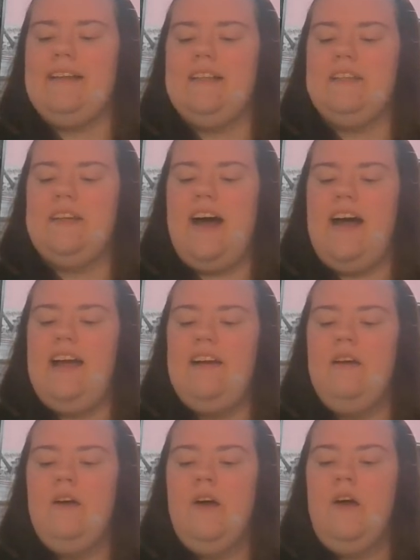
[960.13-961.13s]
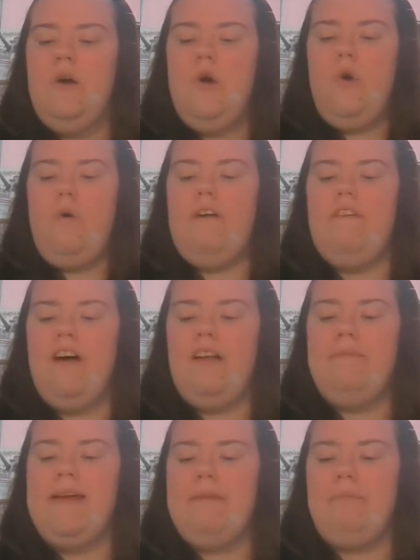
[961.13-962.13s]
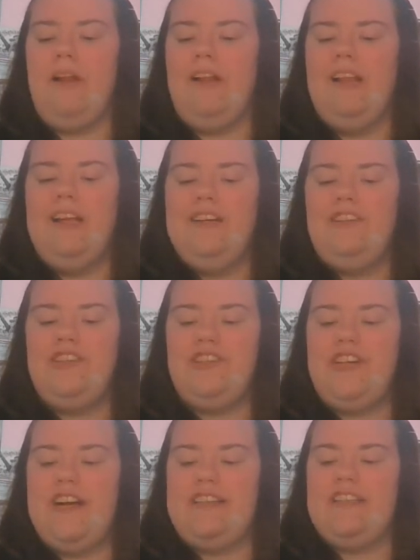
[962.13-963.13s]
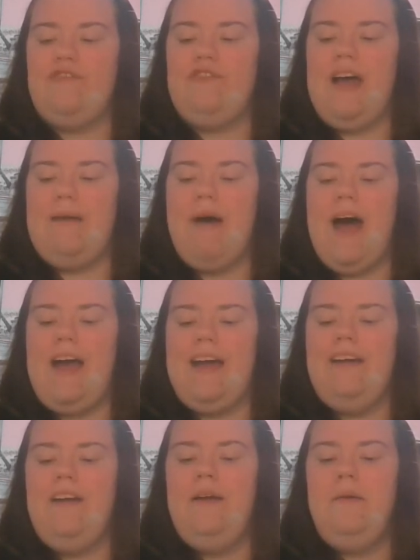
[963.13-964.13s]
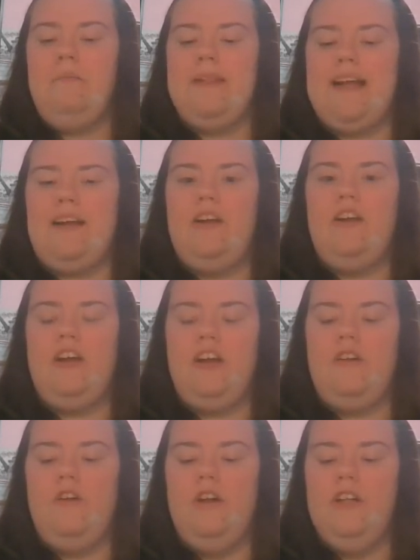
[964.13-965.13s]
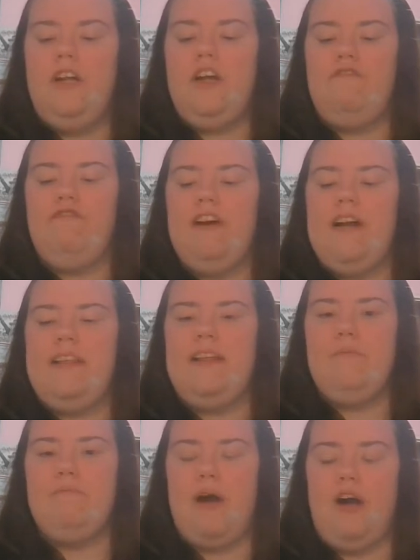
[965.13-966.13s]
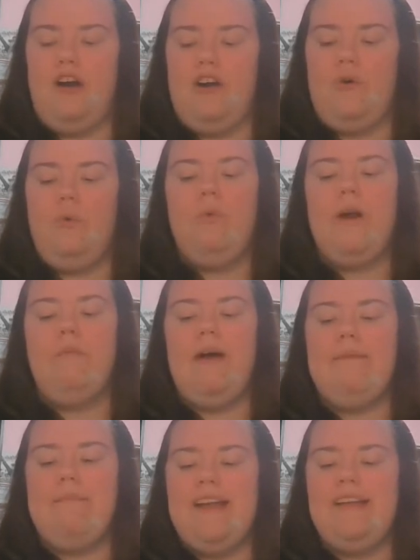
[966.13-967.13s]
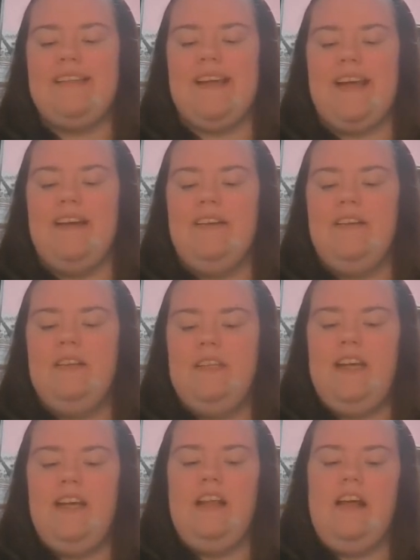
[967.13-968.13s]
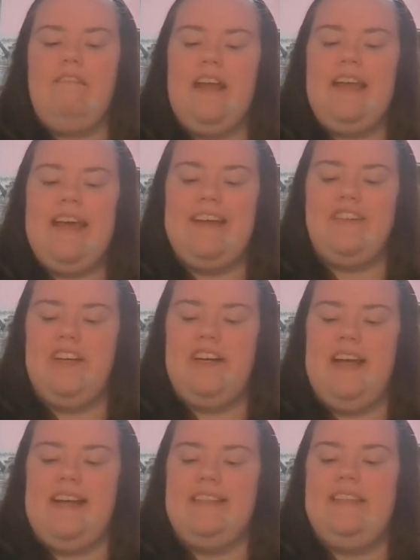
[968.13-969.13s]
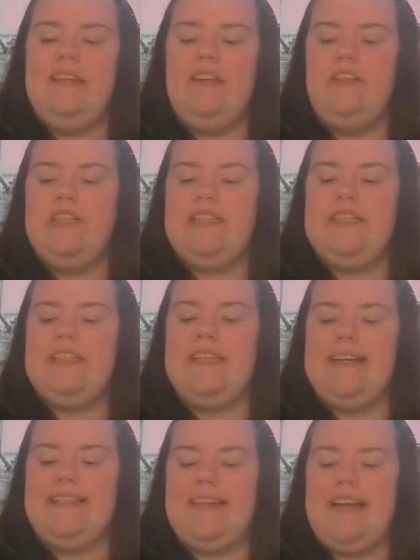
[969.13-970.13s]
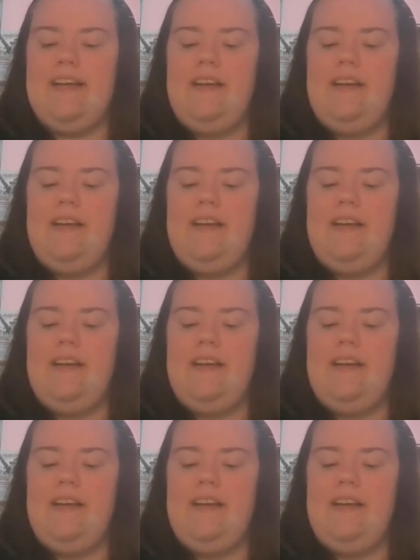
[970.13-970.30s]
the sky, who of all people should chance to fly by but that old good-for-nothing bird, Runaway Maisie, still on vacation and still just as lazy.